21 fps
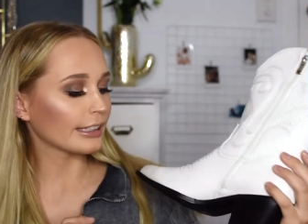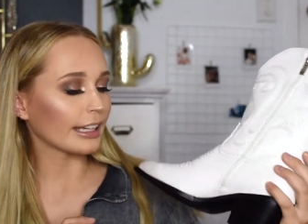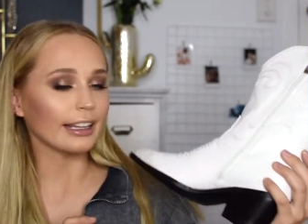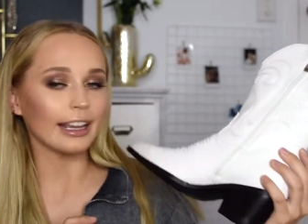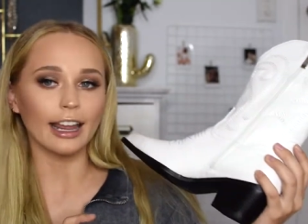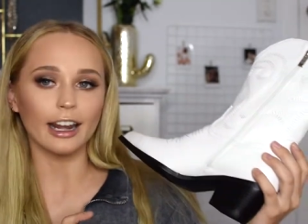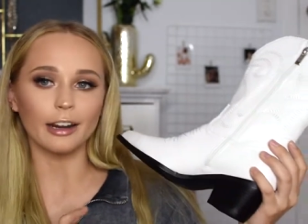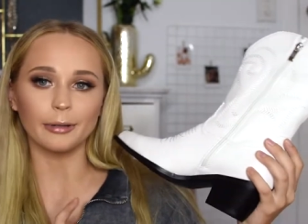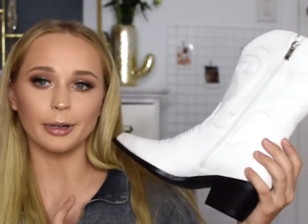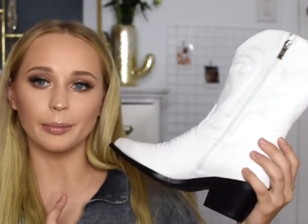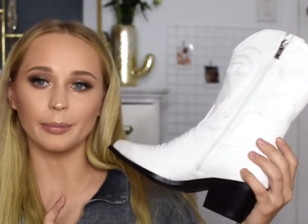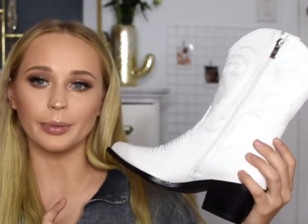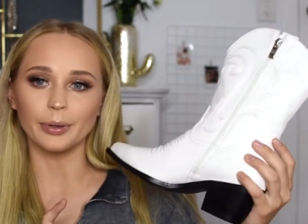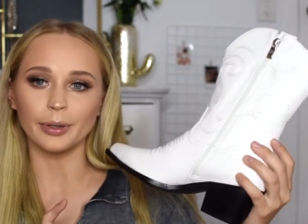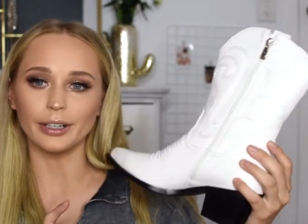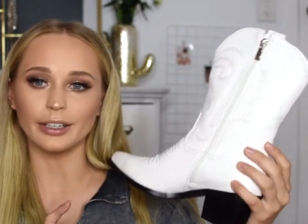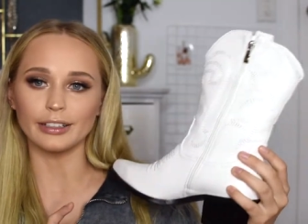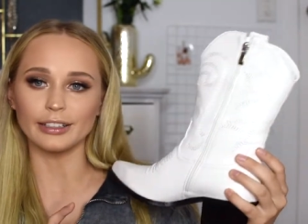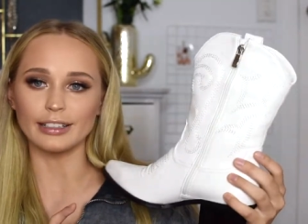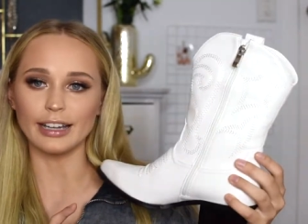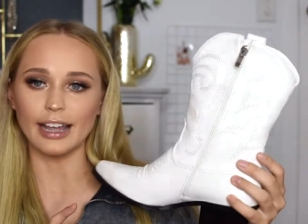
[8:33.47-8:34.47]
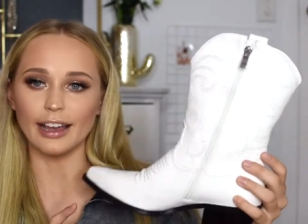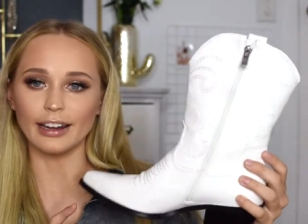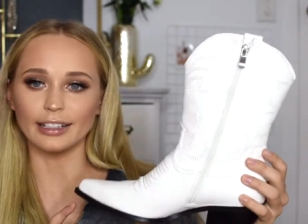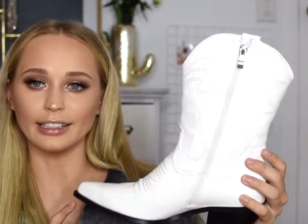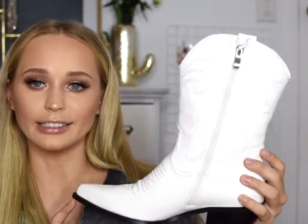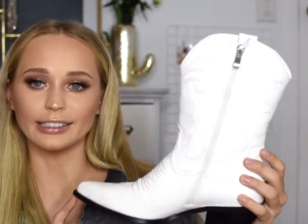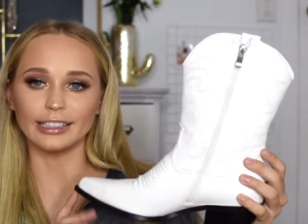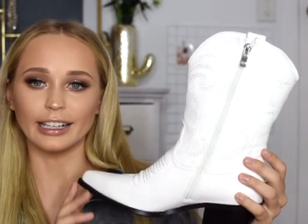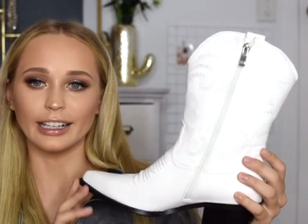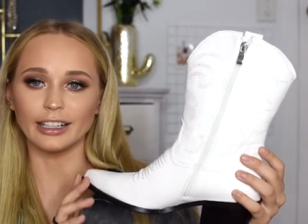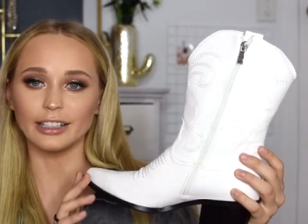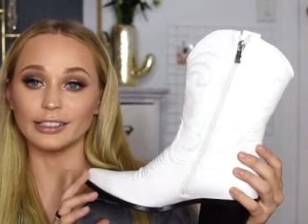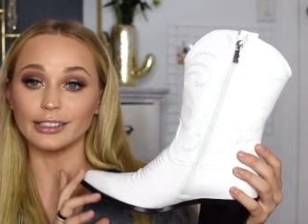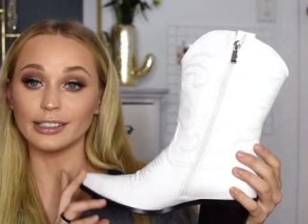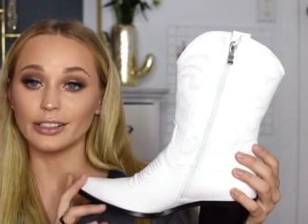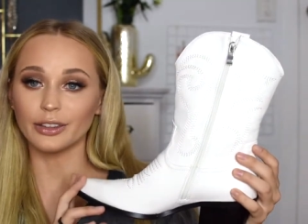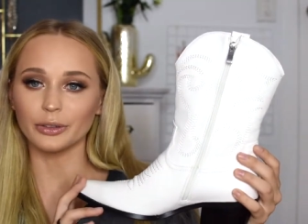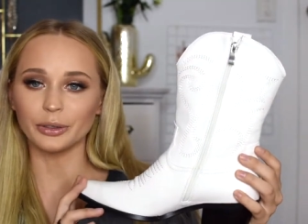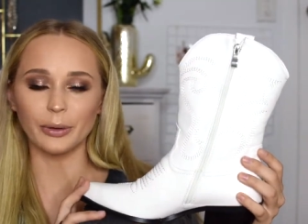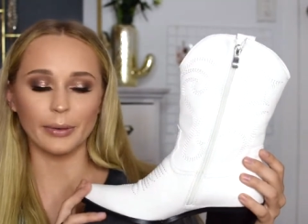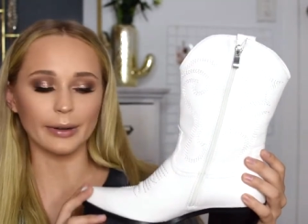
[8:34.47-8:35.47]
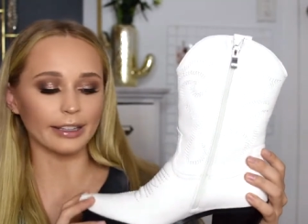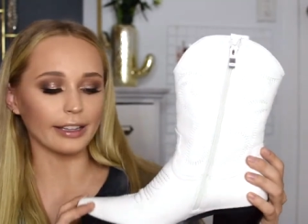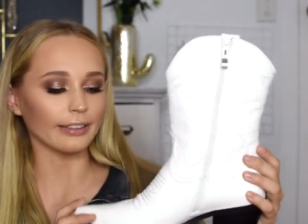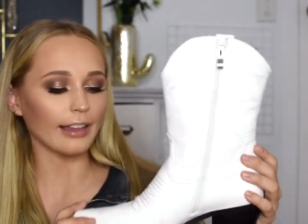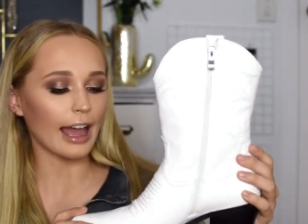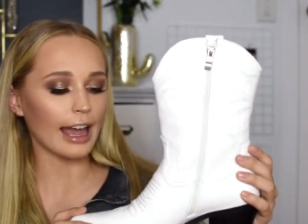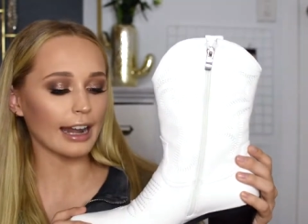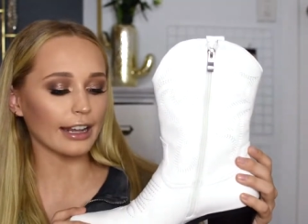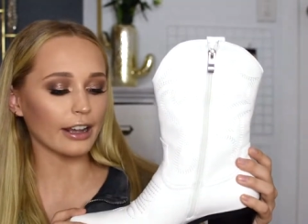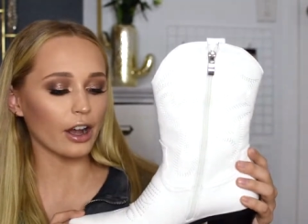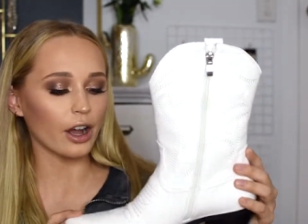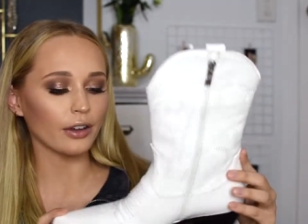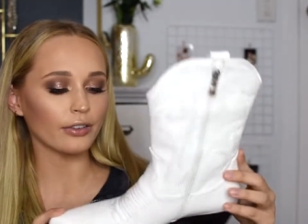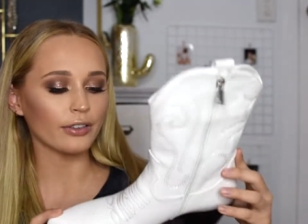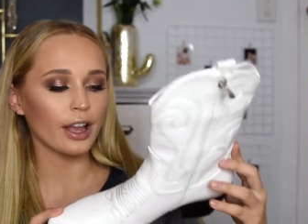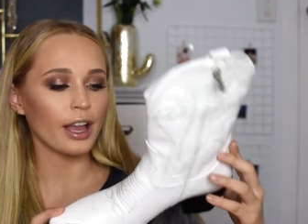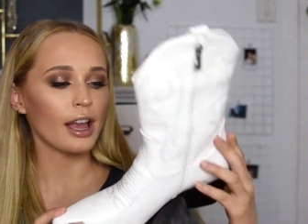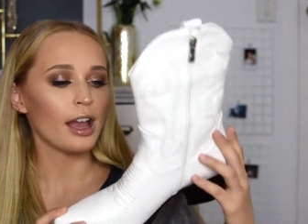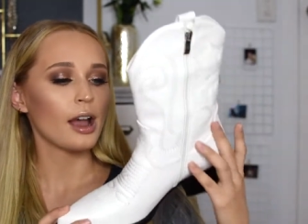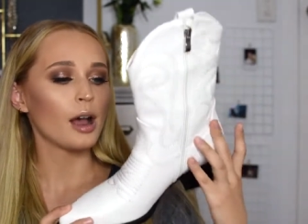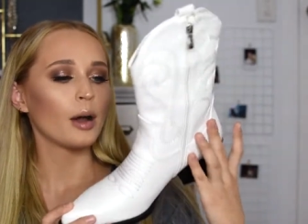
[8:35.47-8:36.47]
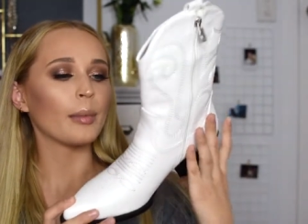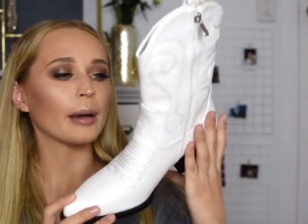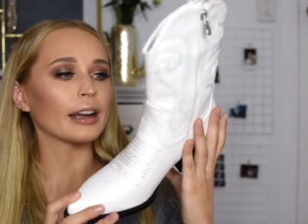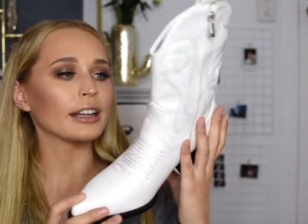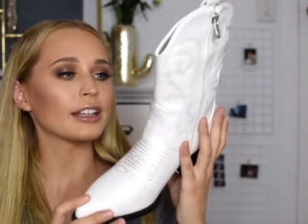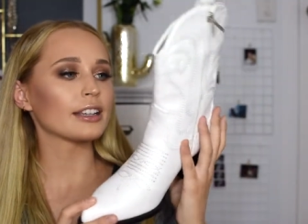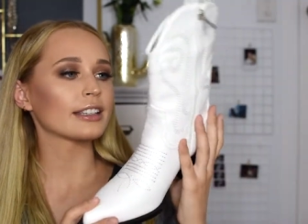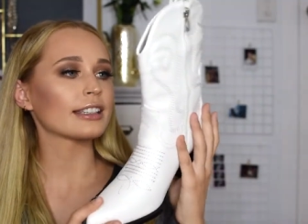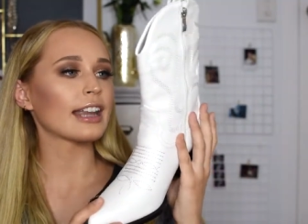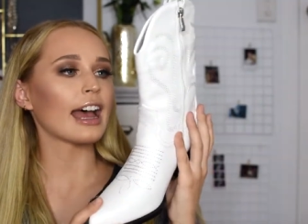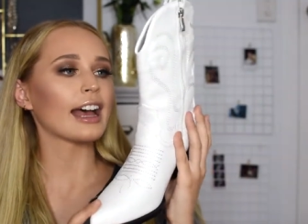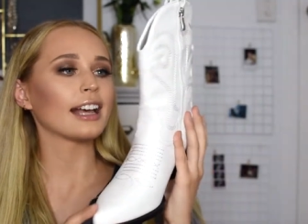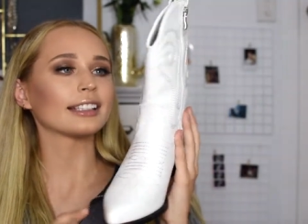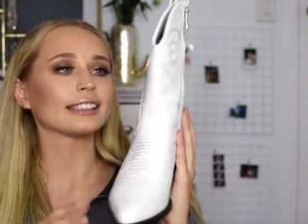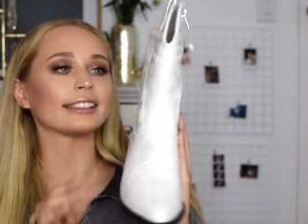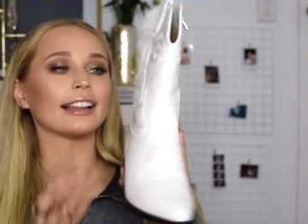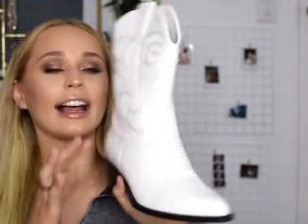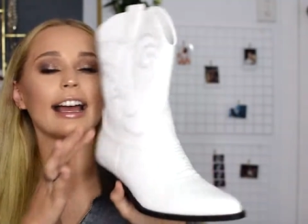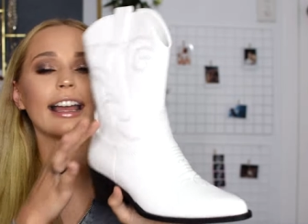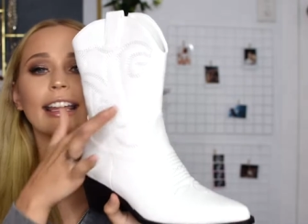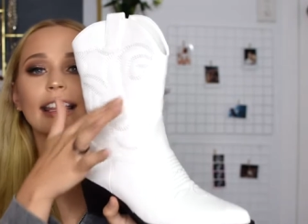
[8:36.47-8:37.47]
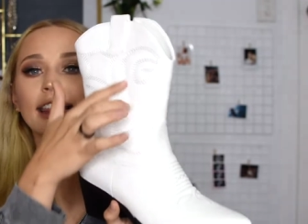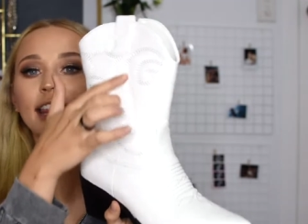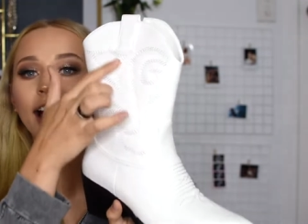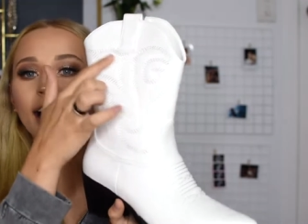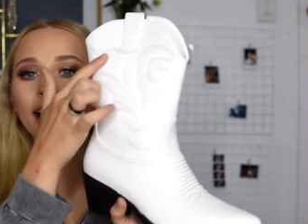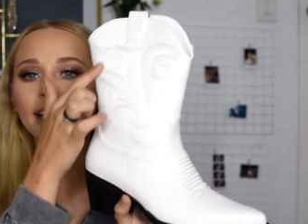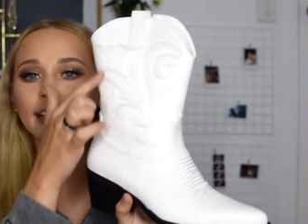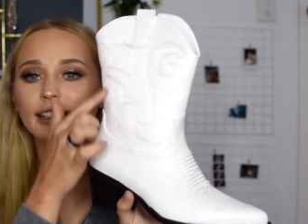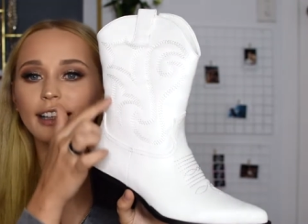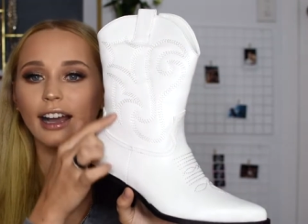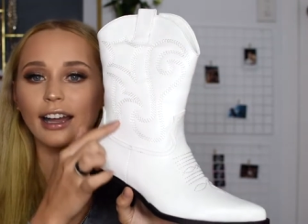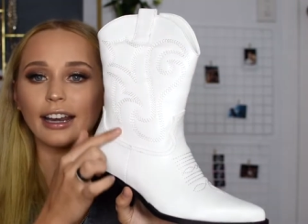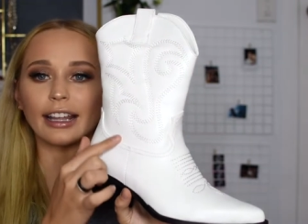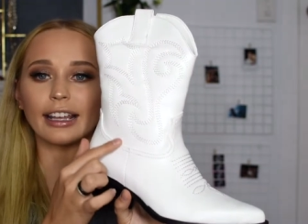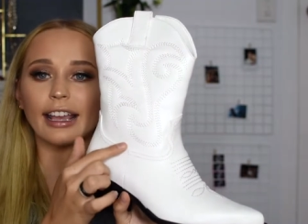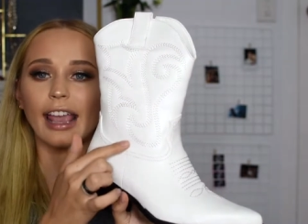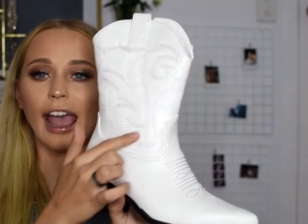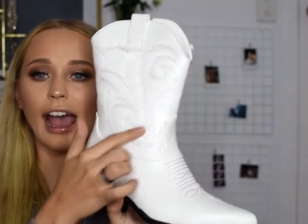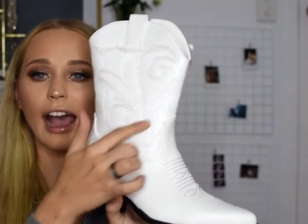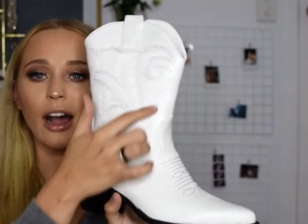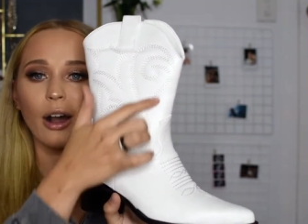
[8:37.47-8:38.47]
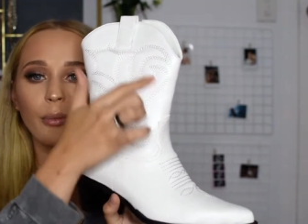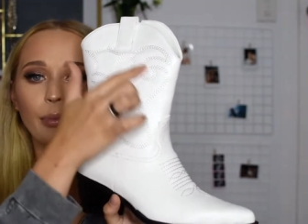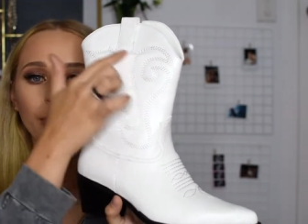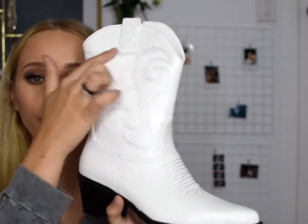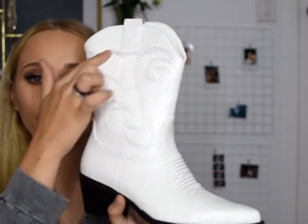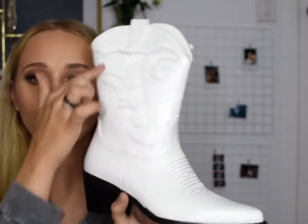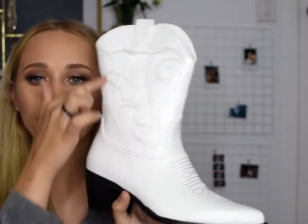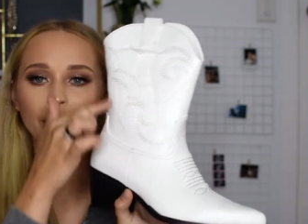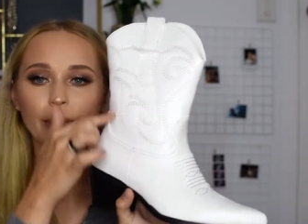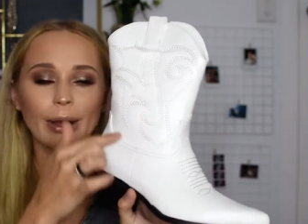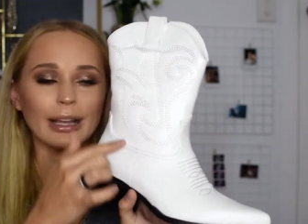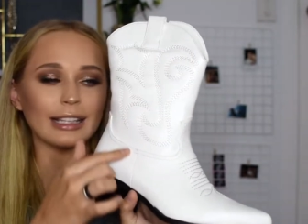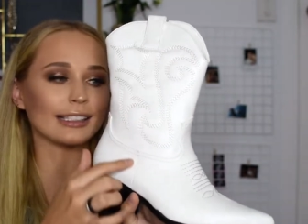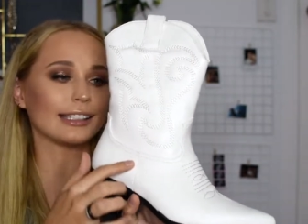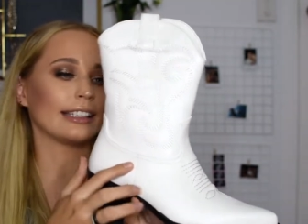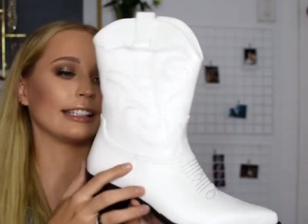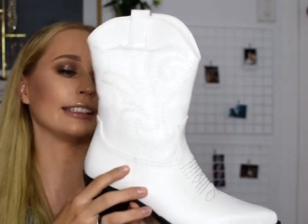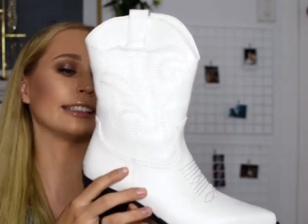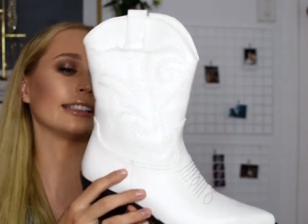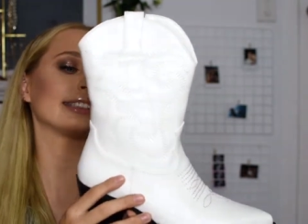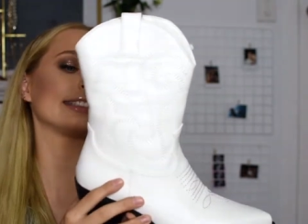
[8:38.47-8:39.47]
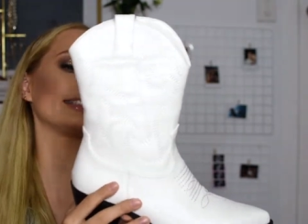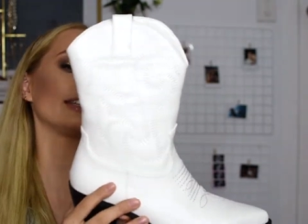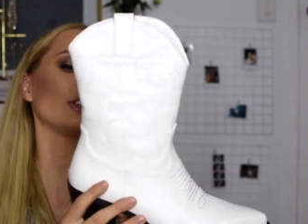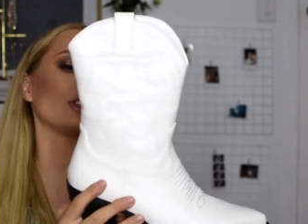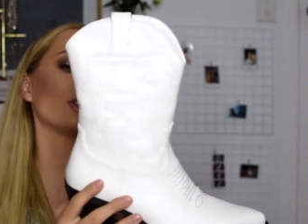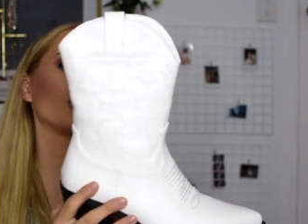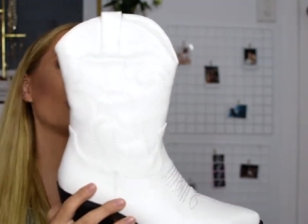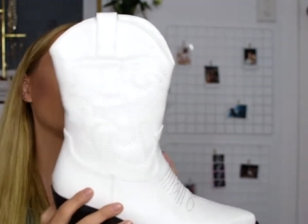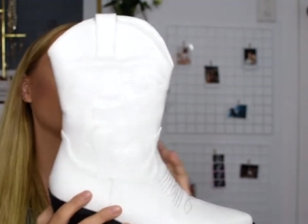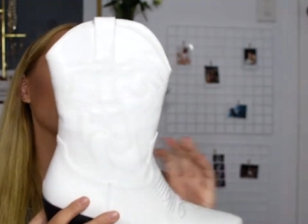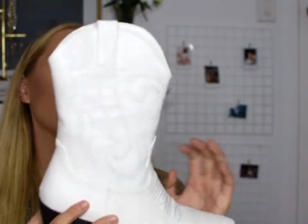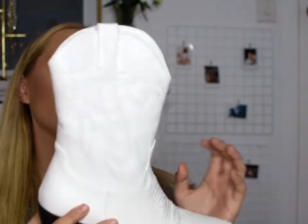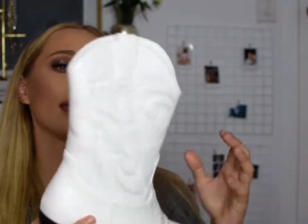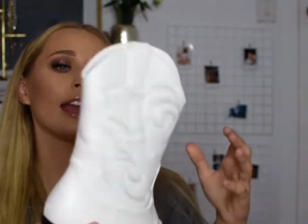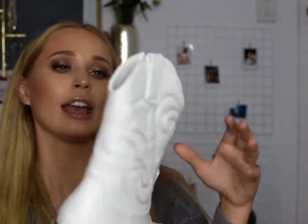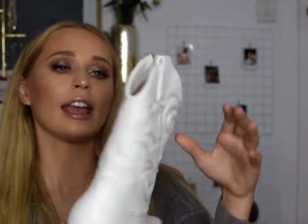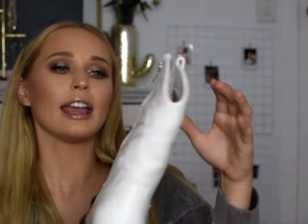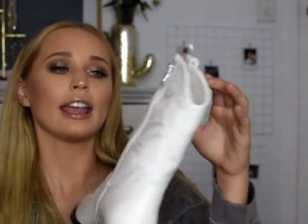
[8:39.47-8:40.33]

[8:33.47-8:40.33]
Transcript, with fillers: Again, I'm going to put it down in a second because it's throwing the lighting off, but it just has like that kind of cowboy western stitching.